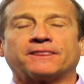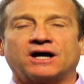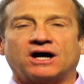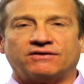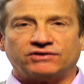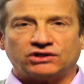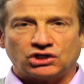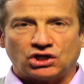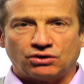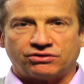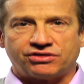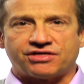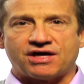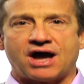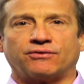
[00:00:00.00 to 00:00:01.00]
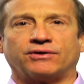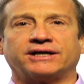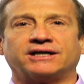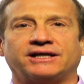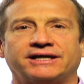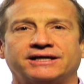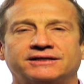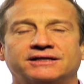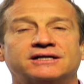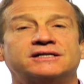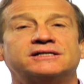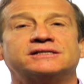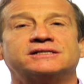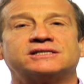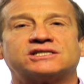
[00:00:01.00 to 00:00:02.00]
of a low thyroid gland.
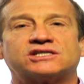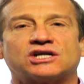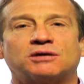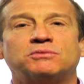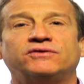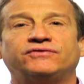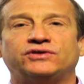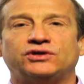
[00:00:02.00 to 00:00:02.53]
Some of